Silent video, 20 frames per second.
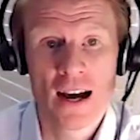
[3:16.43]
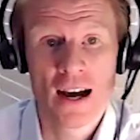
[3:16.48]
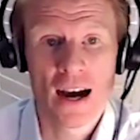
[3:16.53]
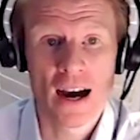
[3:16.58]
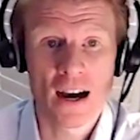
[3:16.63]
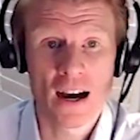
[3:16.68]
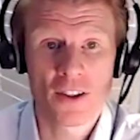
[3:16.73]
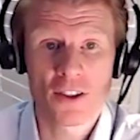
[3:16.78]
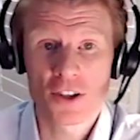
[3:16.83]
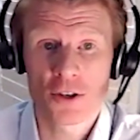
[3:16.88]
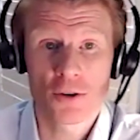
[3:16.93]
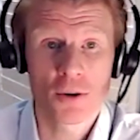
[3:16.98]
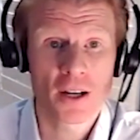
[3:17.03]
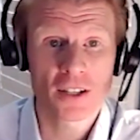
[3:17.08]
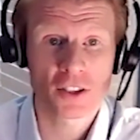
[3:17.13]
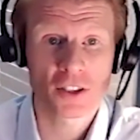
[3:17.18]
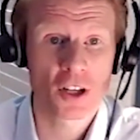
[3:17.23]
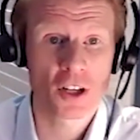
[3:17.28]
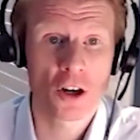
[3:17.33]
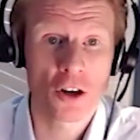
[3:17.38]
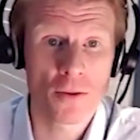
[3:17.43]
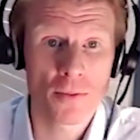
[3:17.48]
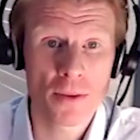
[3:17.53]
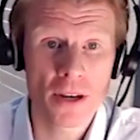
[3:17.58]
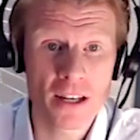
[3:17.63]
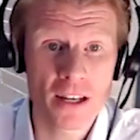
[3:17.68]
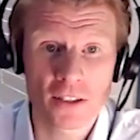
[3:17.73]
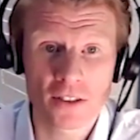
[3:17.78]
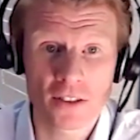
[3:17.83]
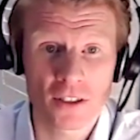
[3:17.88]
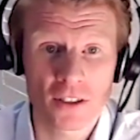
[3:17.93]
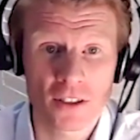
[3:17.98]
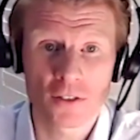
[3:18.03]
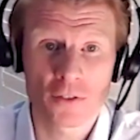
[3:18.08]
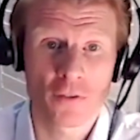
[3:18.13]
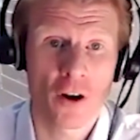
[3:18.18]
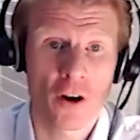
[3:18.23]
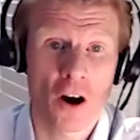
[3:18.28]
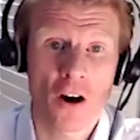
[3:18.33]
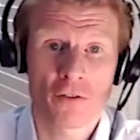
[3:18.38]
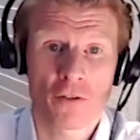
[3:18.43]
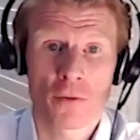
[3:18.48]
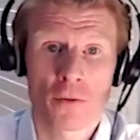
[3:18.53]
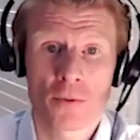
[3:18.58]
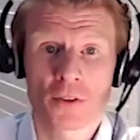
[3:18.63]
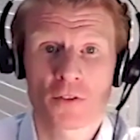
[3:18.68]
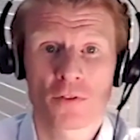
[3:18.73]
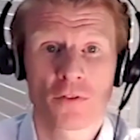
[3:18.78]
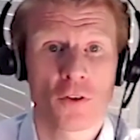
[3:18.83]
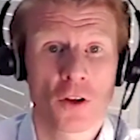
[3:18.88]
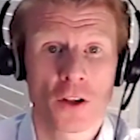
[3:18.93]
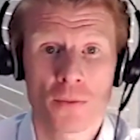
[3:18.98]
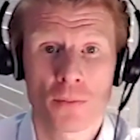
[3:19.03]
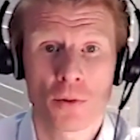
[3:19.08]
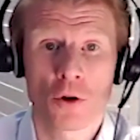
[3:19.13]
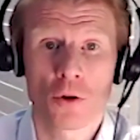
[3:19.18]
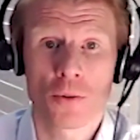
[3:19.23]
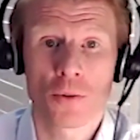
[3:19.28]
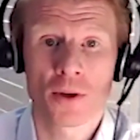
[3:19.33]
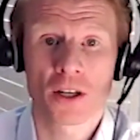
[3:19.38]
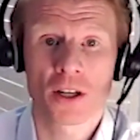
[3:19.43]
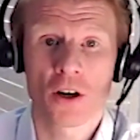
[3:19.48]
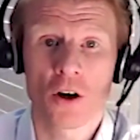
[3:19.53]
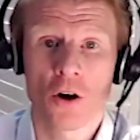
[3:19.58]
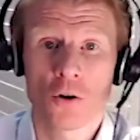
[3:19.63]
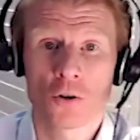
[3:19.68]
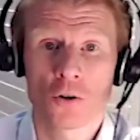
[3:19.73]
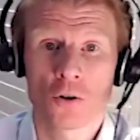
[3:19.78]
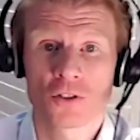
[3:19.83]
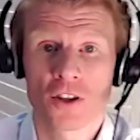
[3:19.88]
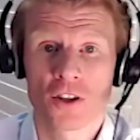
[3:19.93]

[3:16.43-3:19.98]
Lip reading: The US economy is far from its full employment goals,